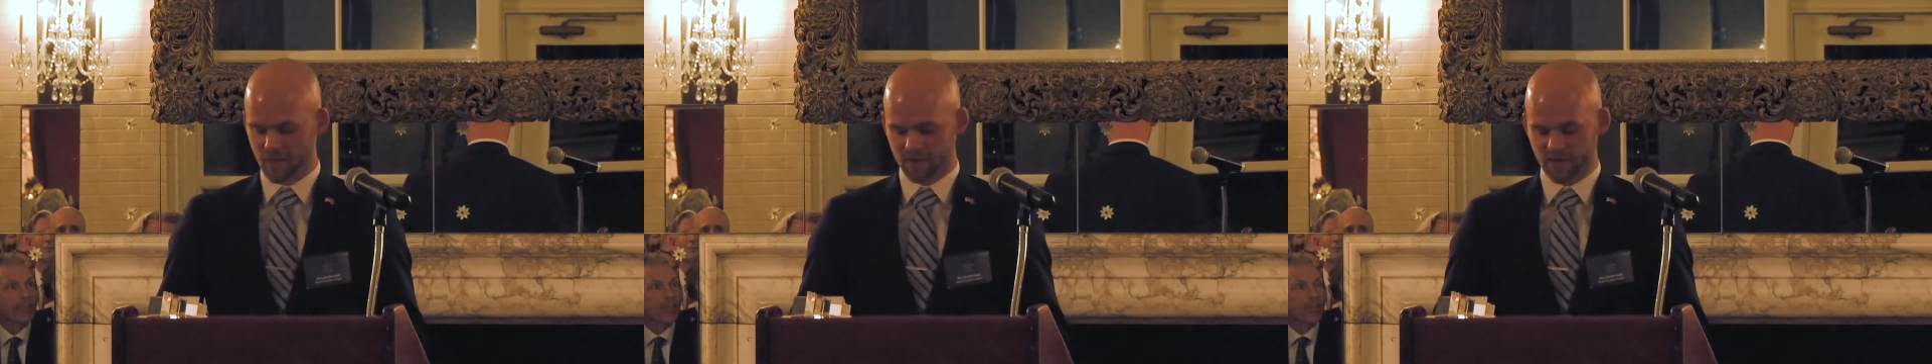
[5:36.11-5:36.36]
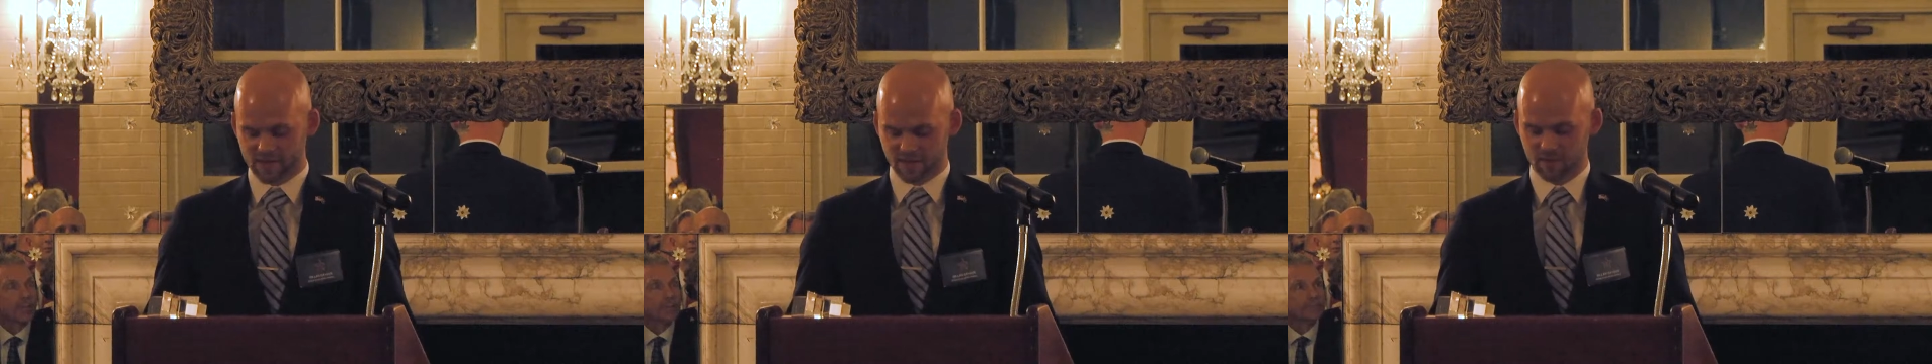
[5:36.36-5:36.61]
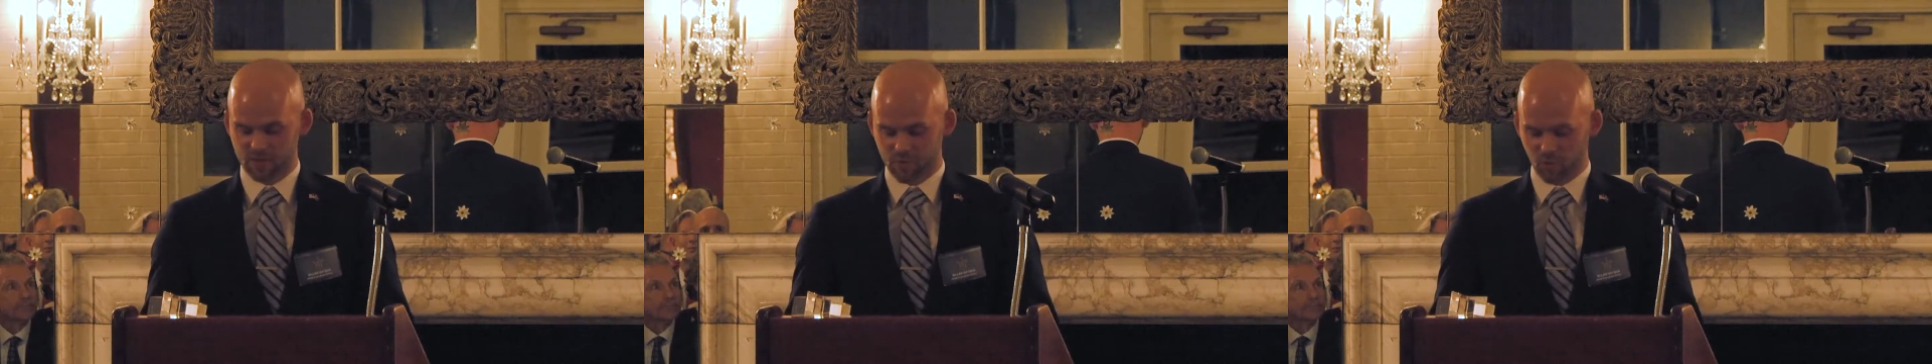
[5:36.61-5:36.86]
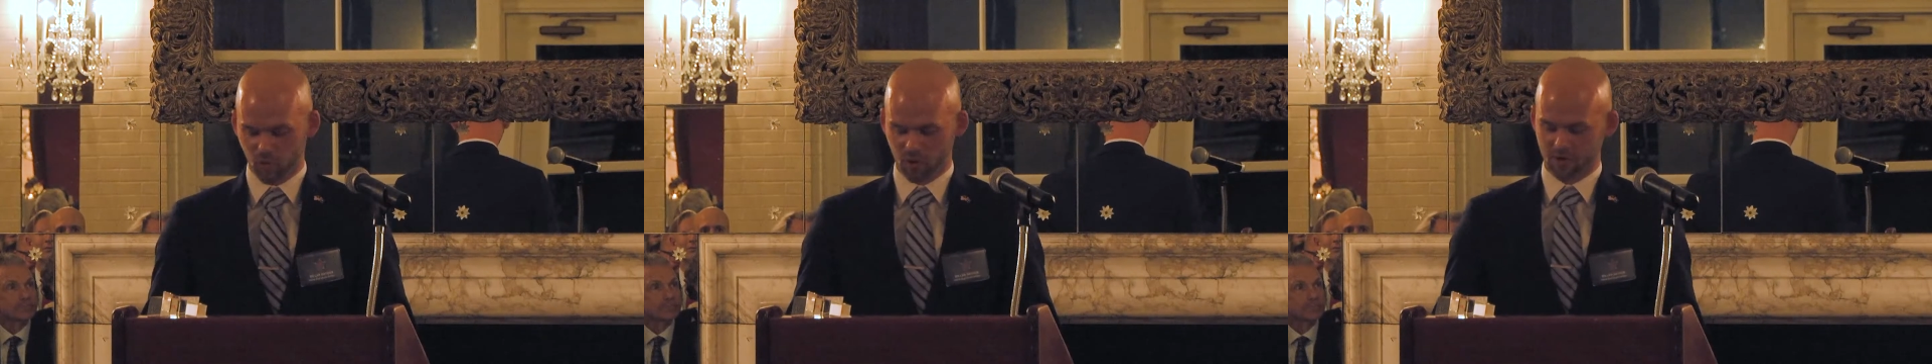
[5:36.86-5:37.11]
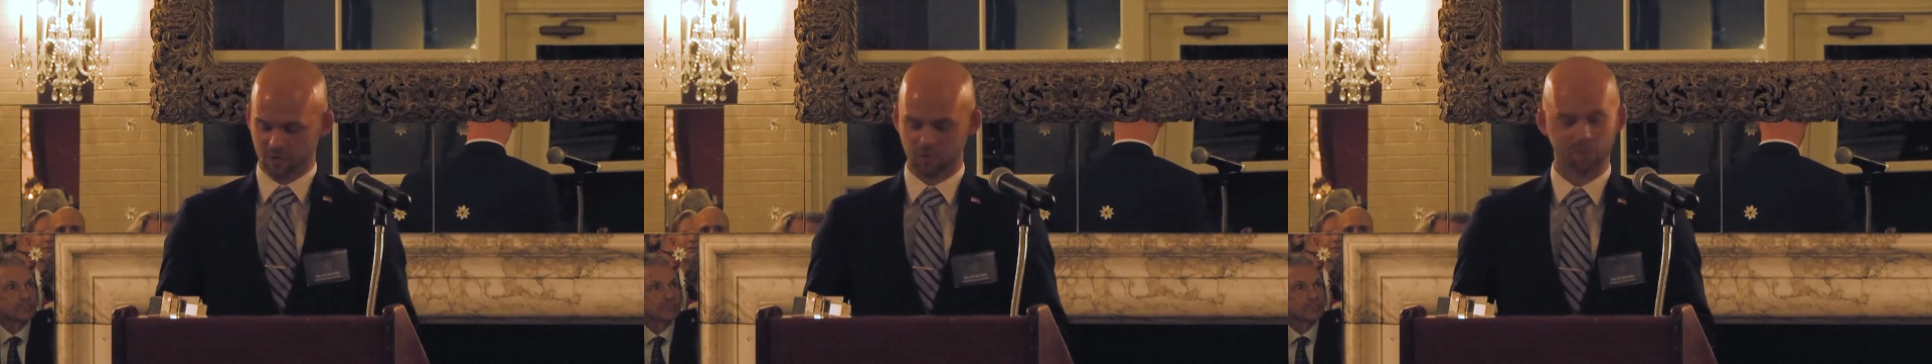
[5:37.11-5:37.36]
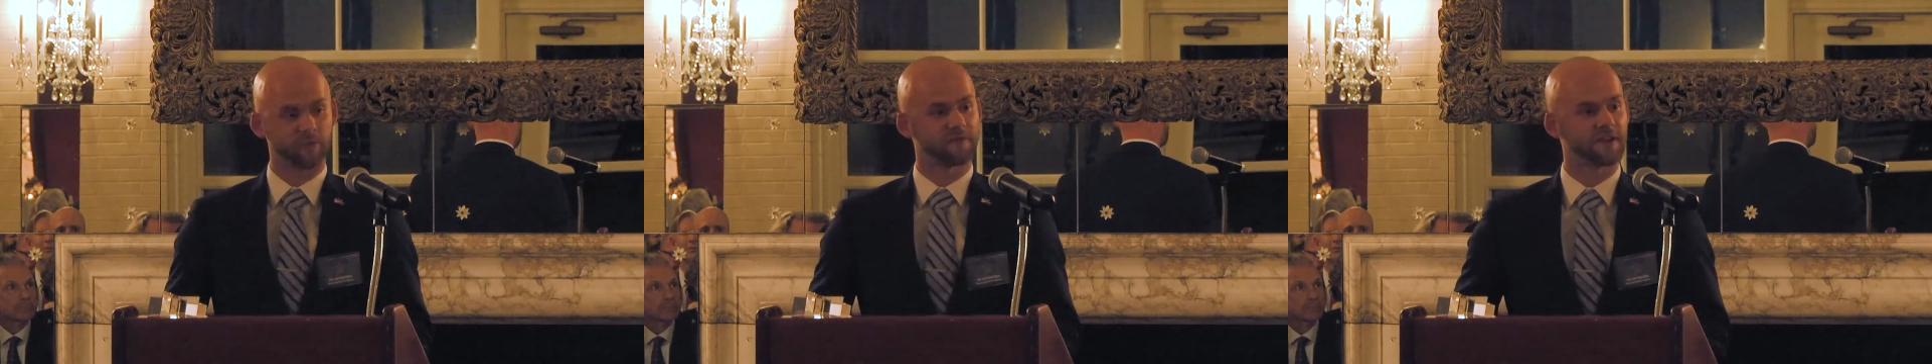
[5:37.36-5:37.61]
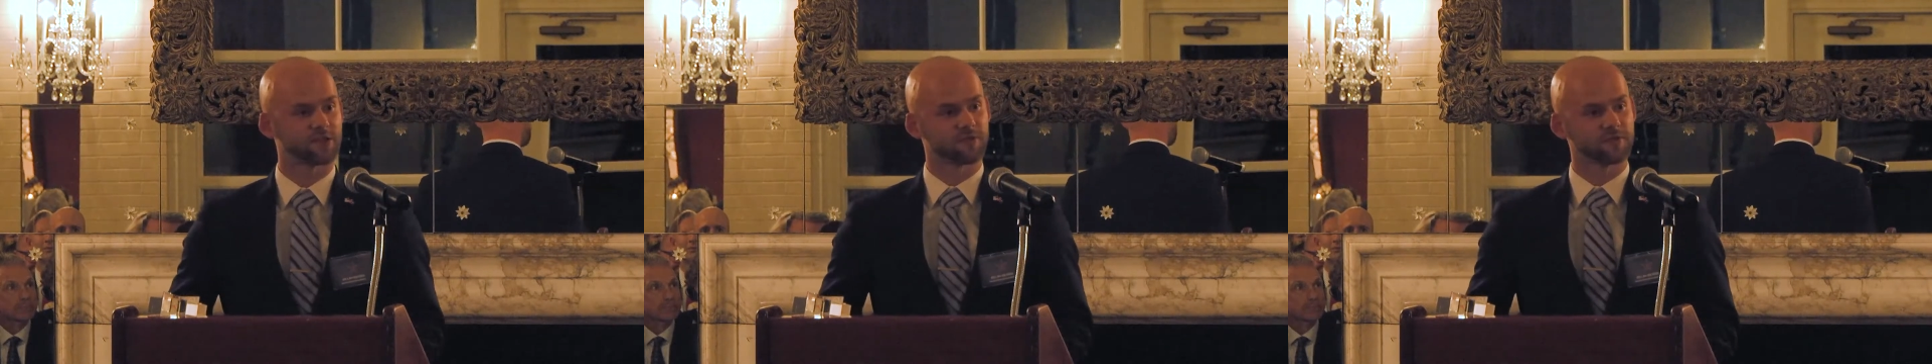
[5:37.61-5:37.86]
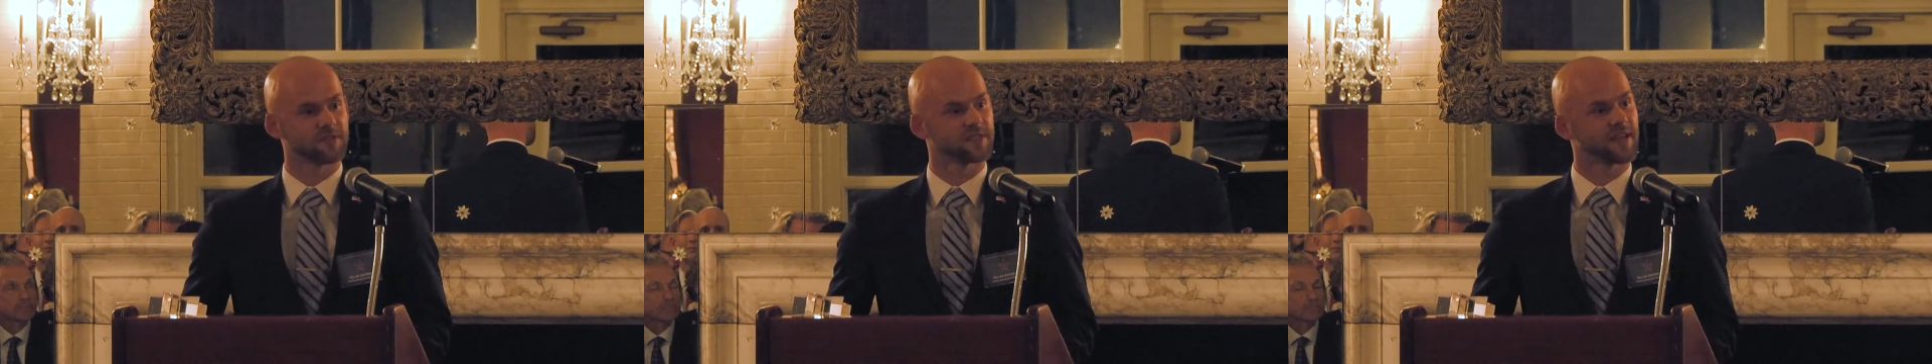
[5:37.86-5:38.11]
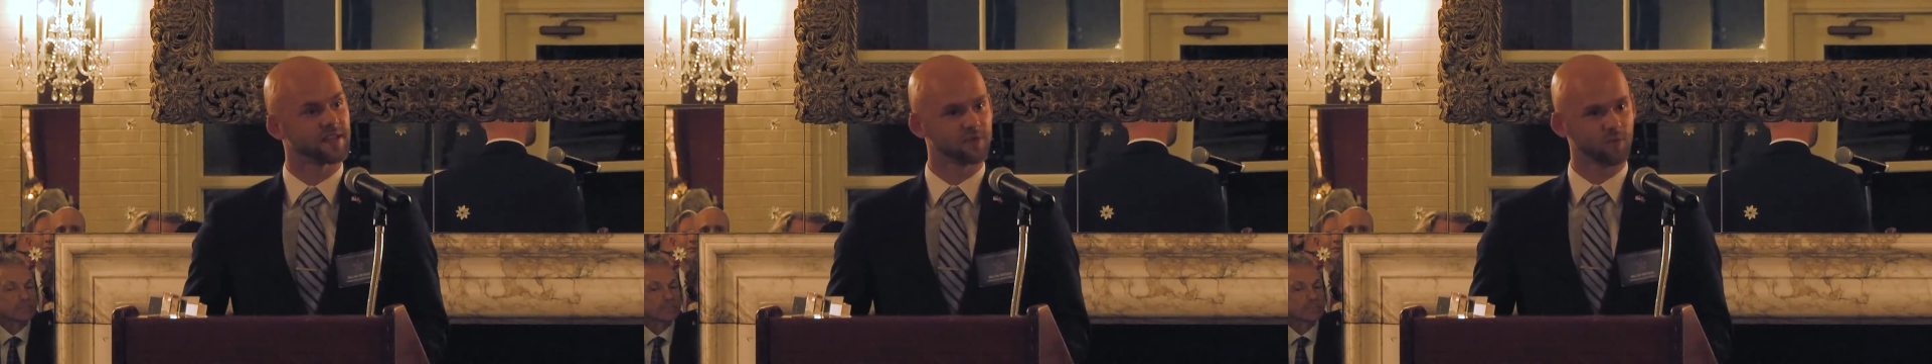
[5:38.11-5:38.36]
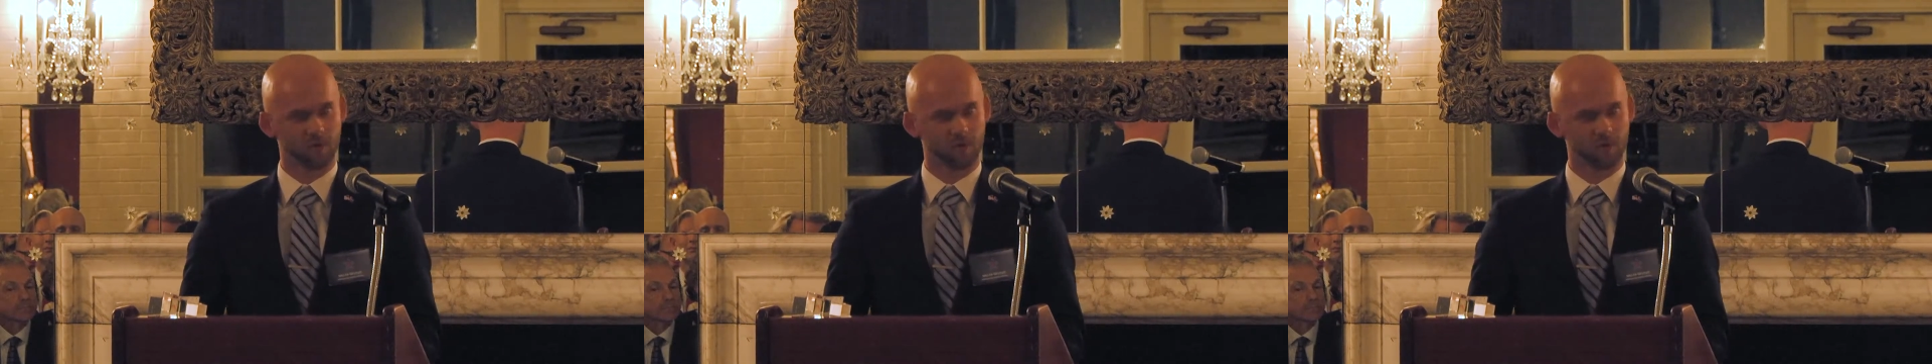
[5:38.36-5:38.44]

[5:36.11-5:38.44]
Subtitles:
because of the support through the Professional Success